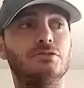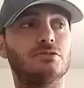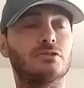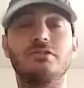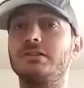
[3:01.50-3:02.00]

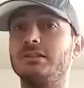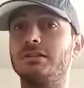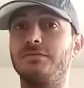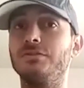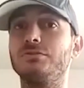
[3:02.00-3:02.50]
occurring in
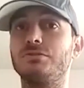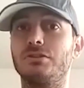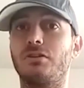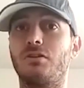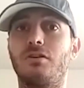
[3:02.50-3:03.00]
the
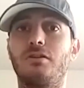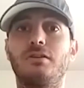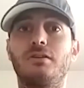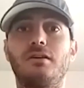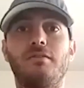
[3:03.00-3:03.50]
future
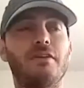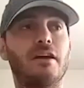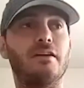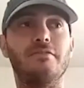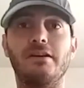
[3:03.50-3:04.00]
are
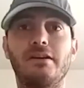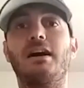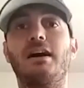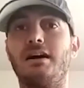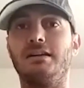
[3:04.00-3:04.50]
very, very
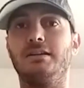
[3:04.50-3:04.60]
high.